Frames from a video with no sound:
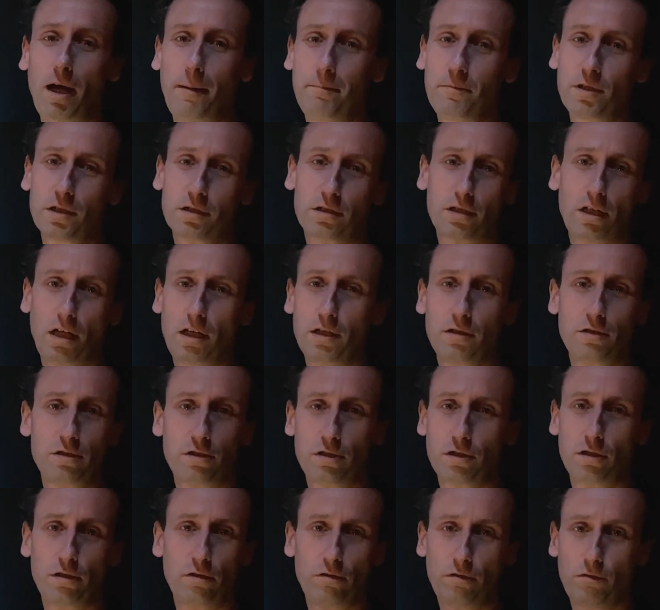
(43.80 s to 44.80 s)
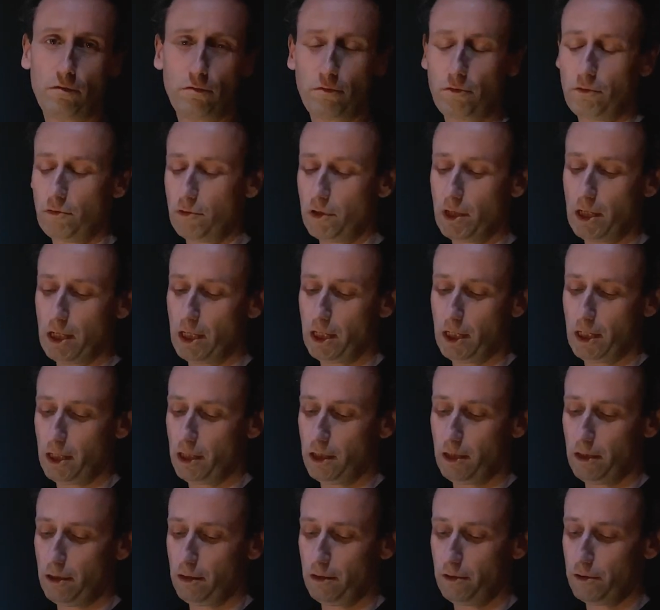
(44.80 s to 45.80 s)
I'm just going
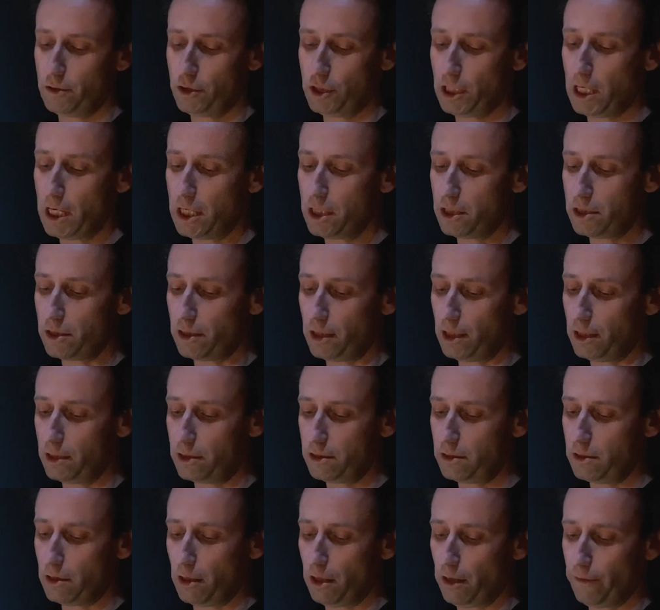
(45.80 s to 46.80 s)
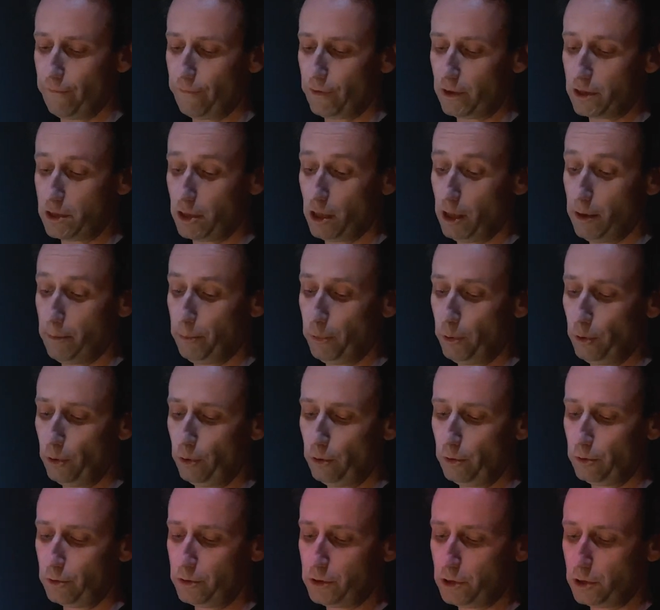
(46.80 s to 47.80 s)
to change this, for
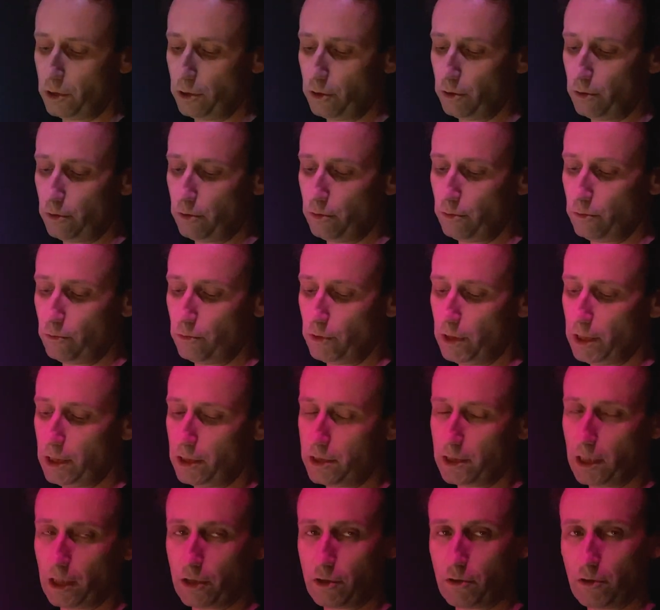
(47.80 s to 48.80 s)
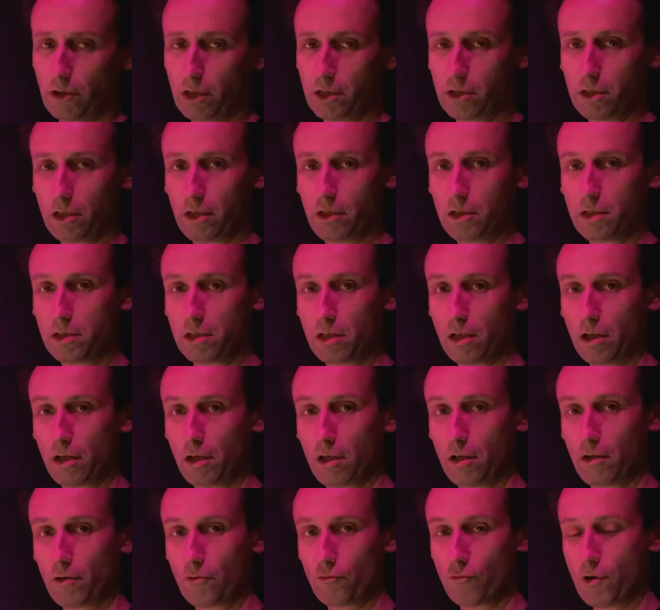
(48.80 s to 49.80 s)
example, to really saturated
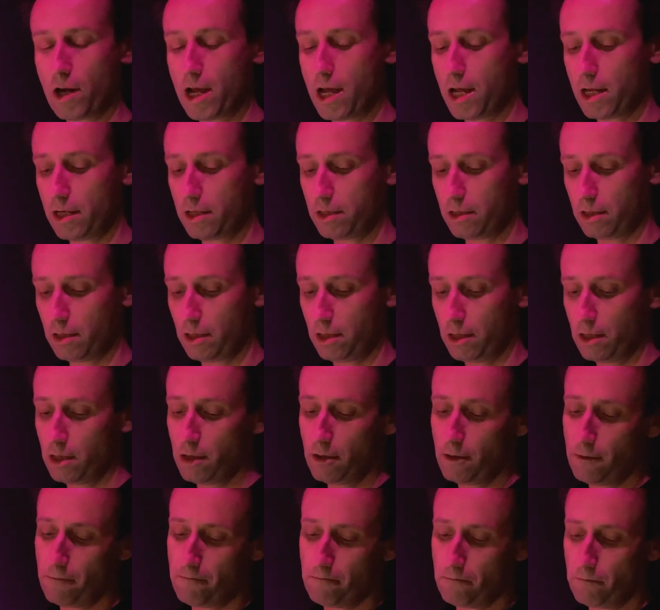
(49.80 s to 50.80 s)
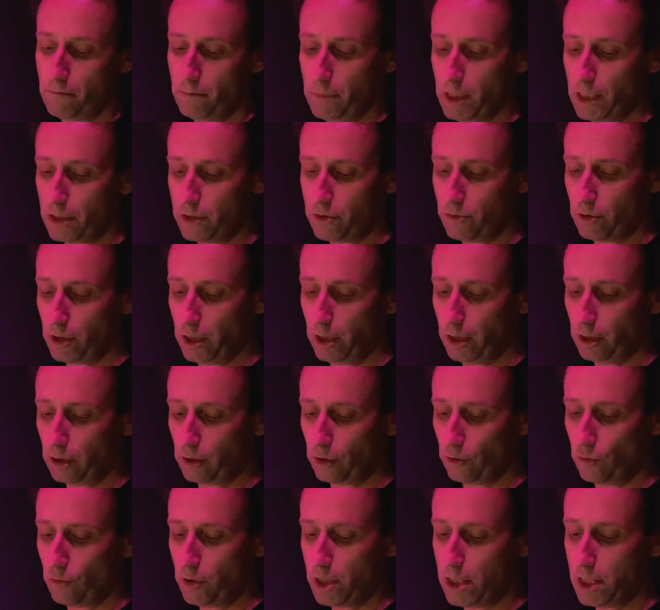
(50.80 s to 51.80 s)
red. Let's try a
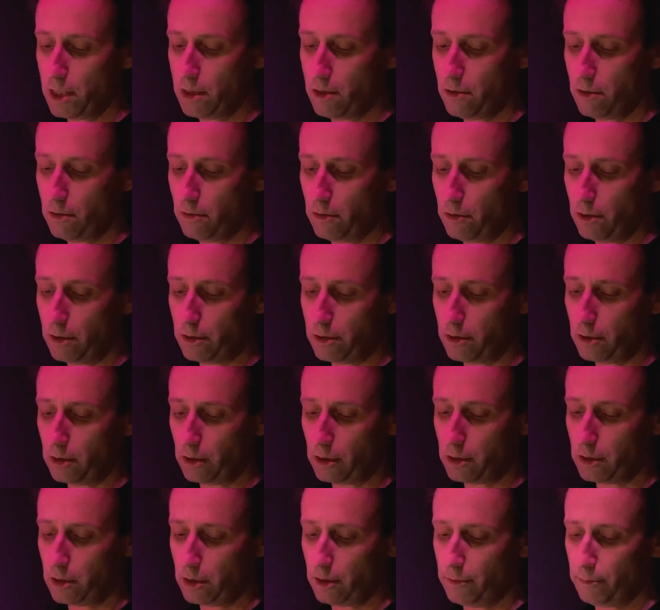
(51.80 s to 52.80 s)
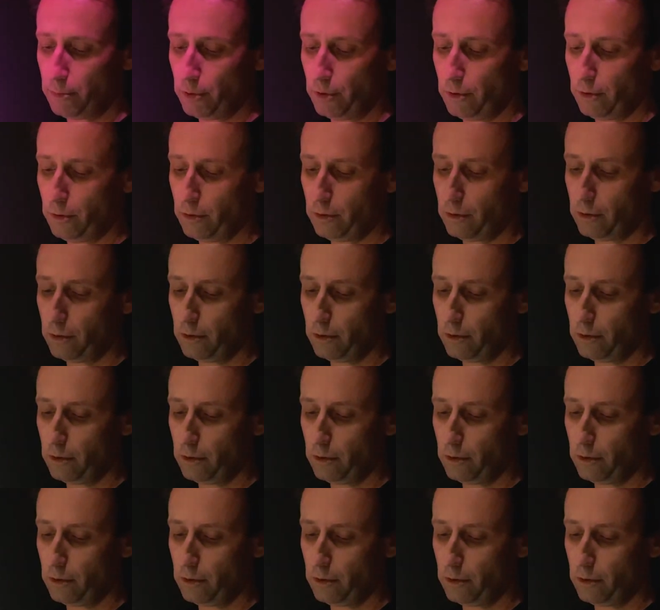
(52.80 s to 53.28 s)
green as an example.